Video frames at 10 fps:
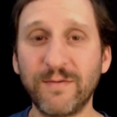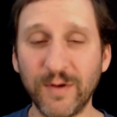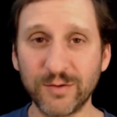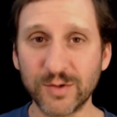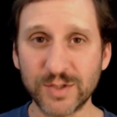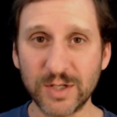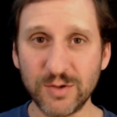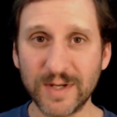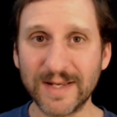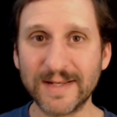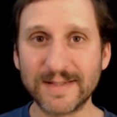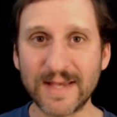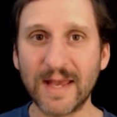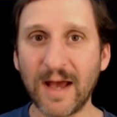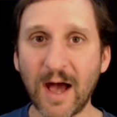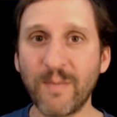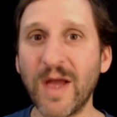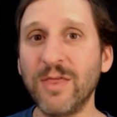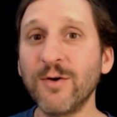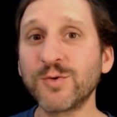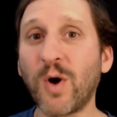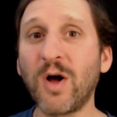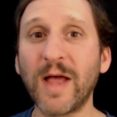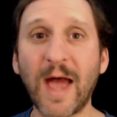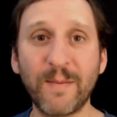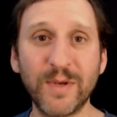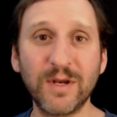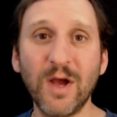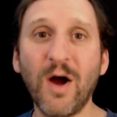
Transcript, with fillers: filters that you can set up and those will all happen